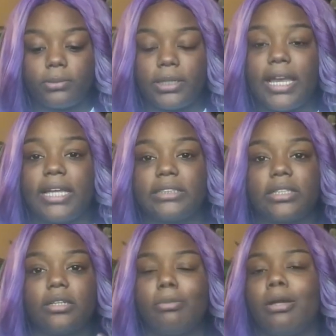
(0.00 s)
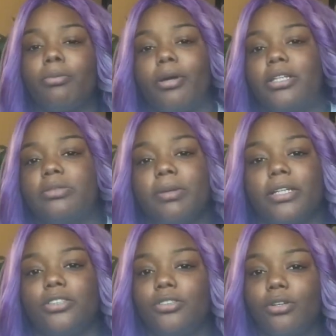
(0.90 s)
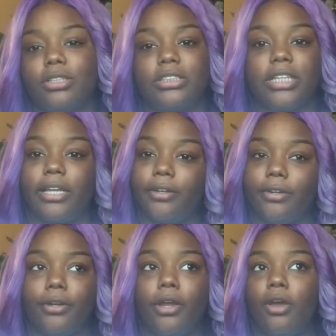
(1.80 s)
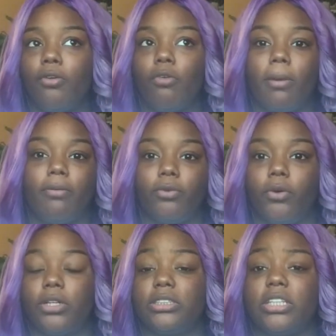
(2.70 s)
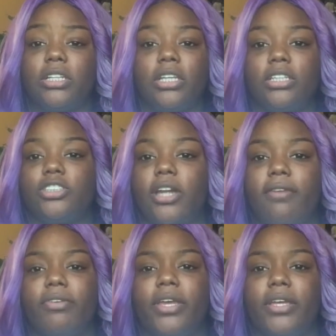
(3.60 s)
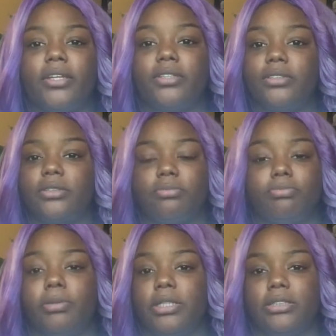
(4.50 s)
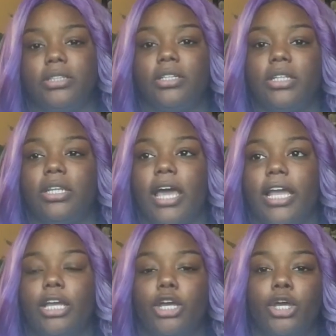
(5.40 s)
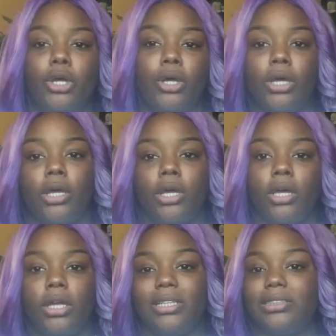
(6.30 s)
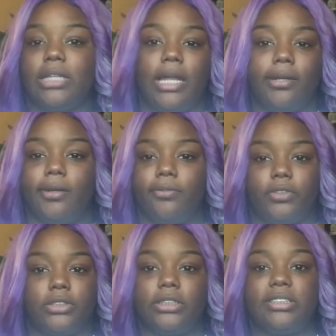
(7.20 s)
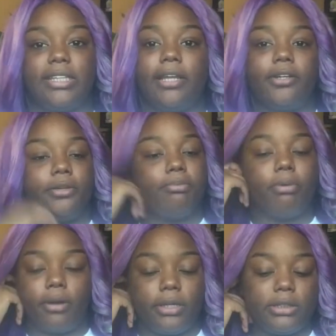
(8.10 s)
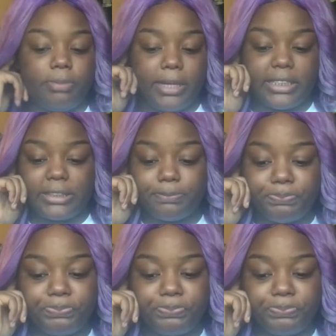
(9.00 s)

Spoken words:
It has a good amount of parting space, you know, the standard 4x4. It's nothing extravagant, but it's nothing like it's not enough. It's the standard parting space.